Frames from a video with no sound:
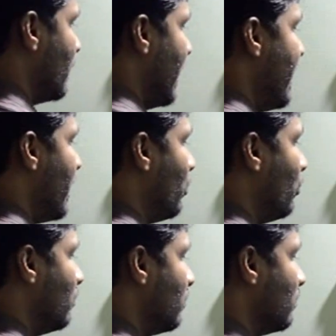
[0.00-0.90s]
Any clue?
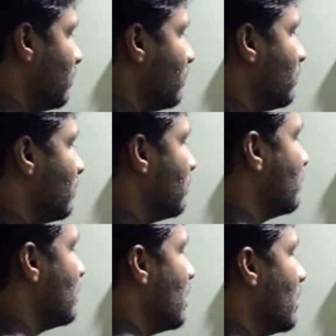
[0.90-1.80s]

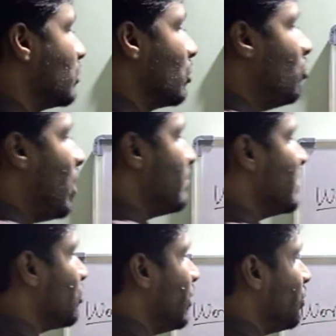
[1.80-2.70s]
So now I'm
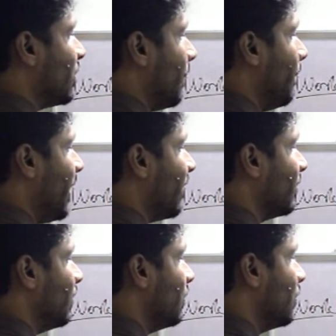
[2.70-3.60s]
just going to compare
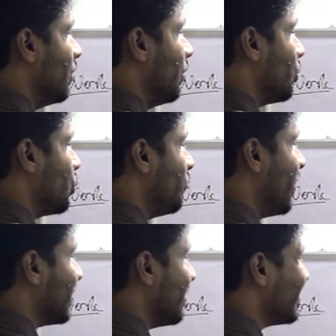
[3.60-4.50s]
the two
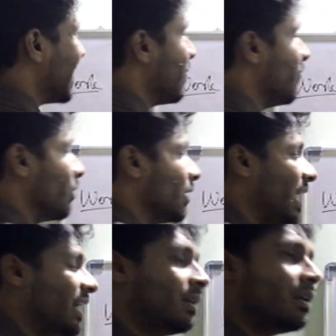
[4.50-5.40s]
factors, time and work,
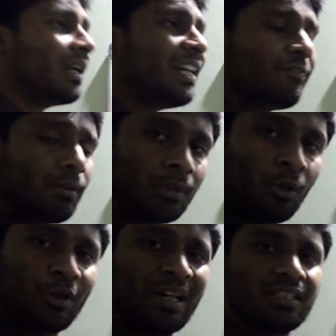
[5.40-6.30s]
and right from now
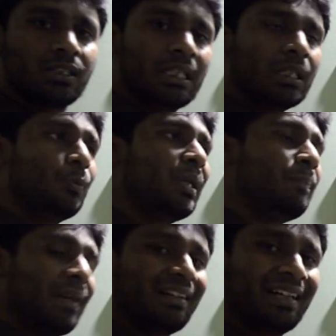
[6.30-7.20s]
you can think very
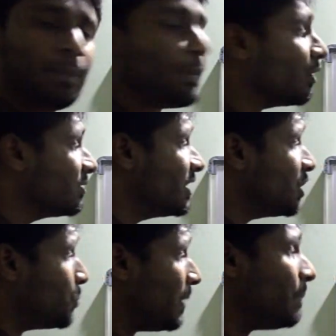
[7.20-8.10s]
practically, because this is
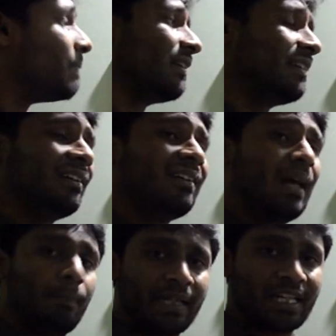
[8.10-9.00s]
a very practical
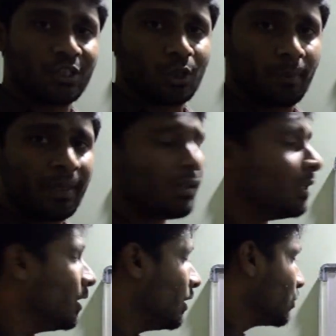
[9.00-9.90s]
application topic.
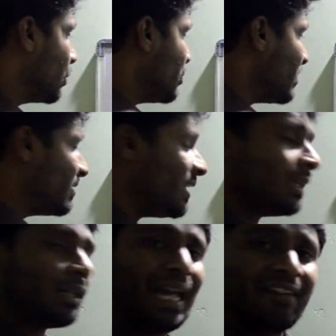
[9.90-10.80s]
So you just think
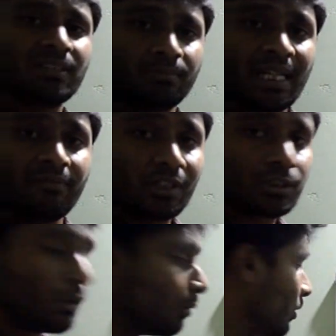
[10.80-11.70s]
I have some 10 works to
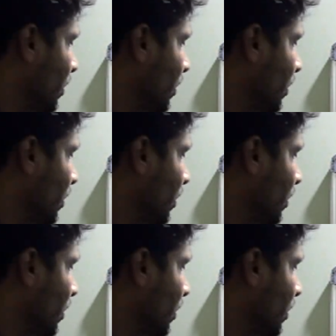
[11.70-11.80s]
do.